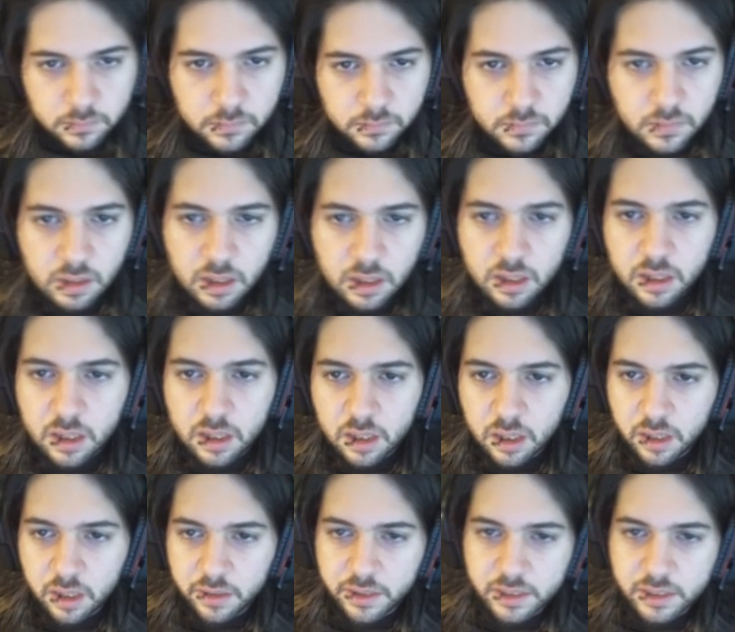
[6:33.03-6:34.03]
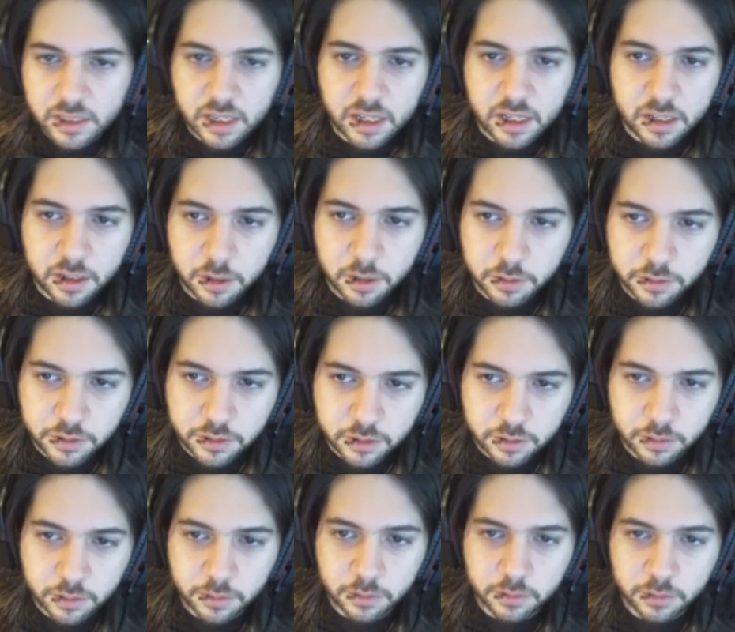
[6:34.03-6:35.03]
That kind of goes
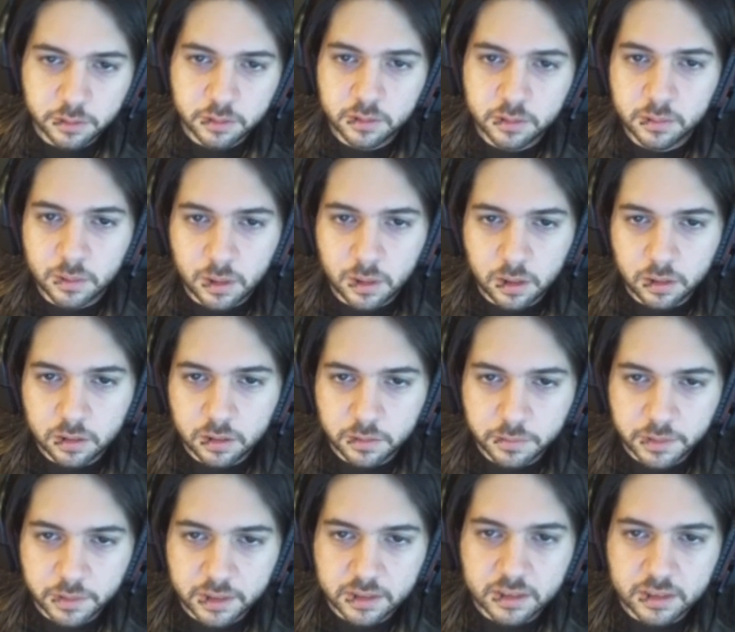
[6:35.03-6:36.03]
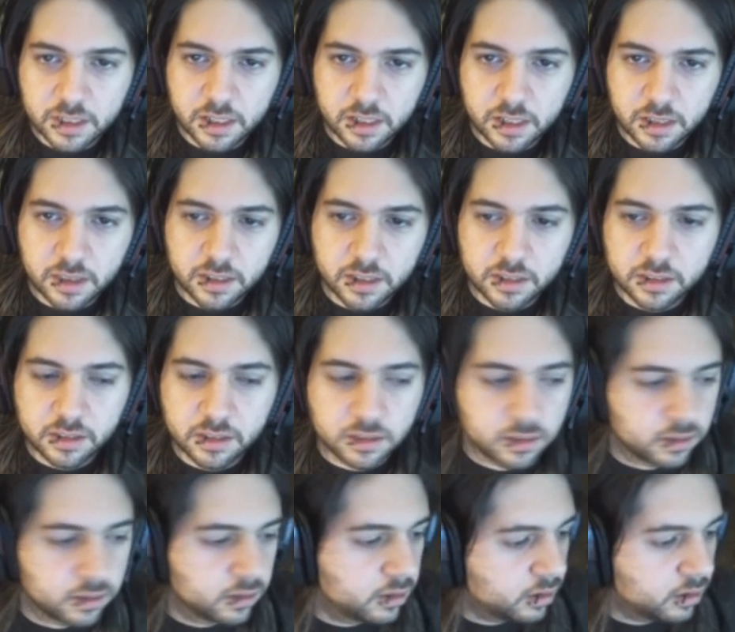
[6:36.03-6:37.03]
through all of this kind of thing
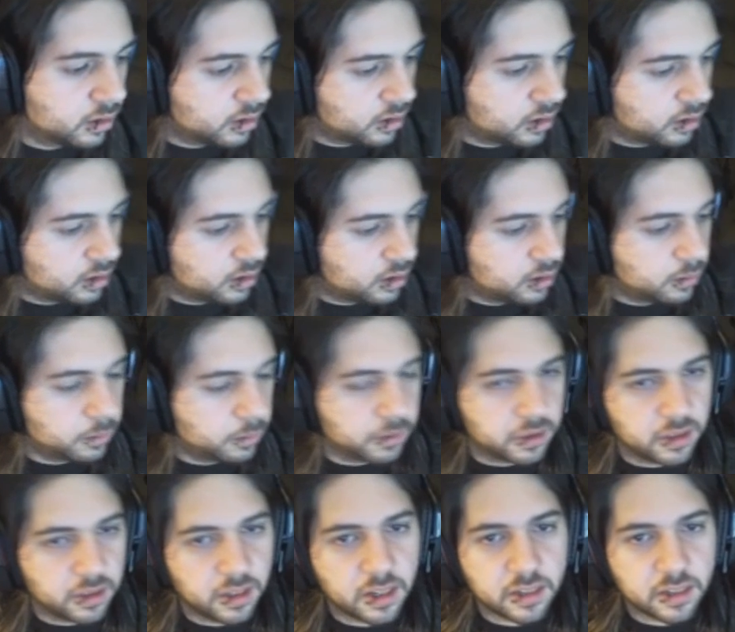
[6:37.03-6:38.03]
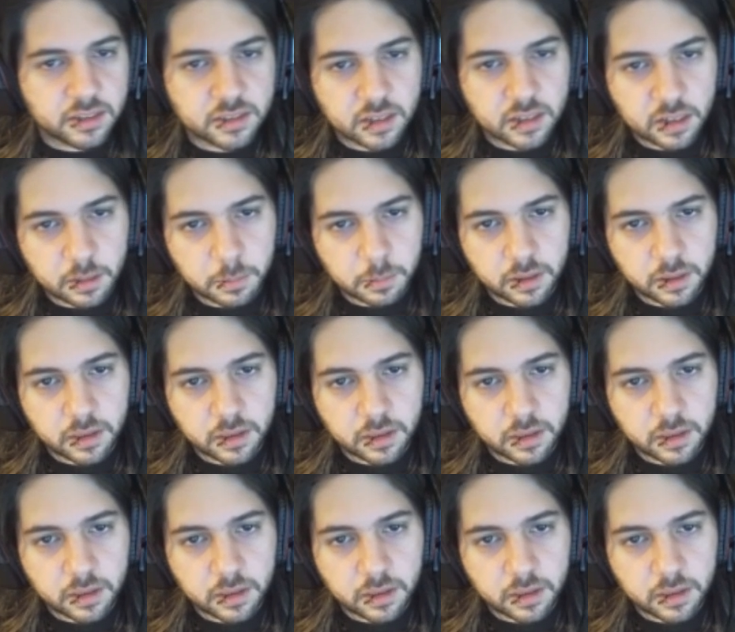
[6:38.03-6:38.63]
with the ISideWith.